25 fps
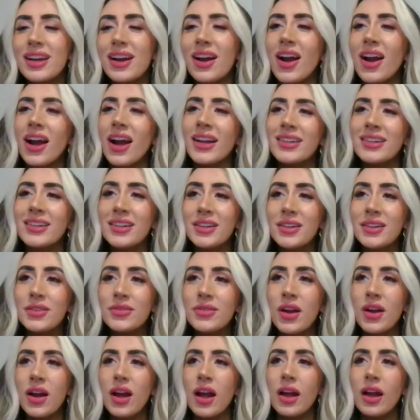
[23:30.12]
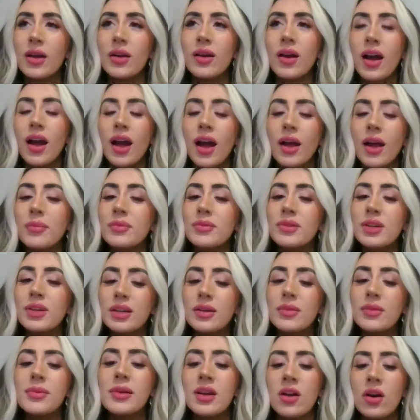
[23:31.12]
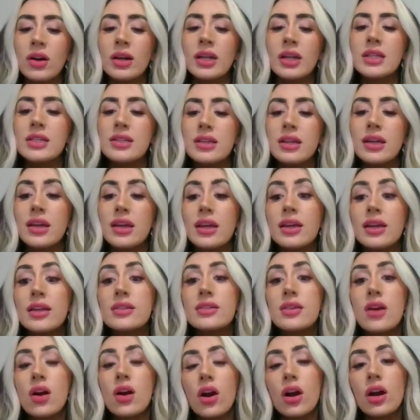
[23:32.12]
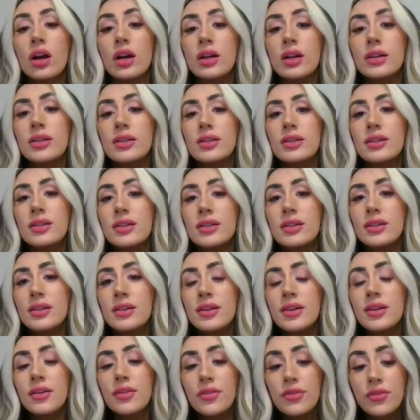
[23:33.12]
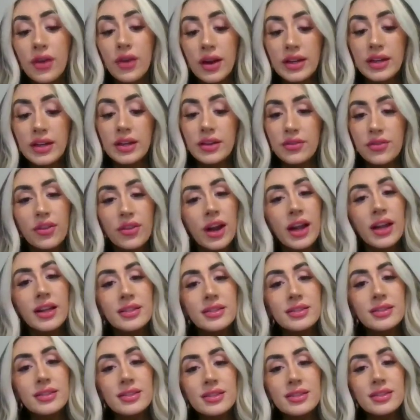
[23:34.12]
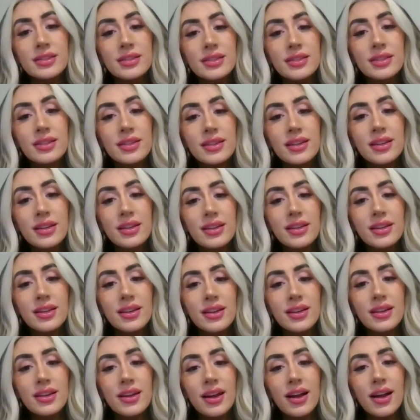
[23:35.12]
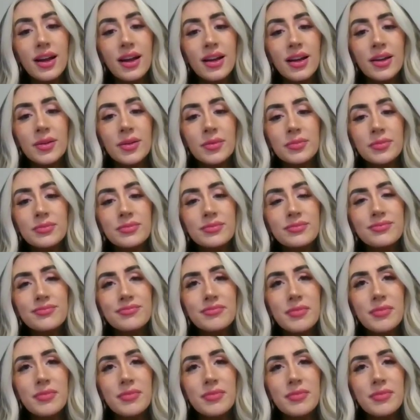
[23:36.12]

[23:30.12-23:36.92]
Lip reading: kind of. I'm gonna be honest, it is hard finding friends. Um,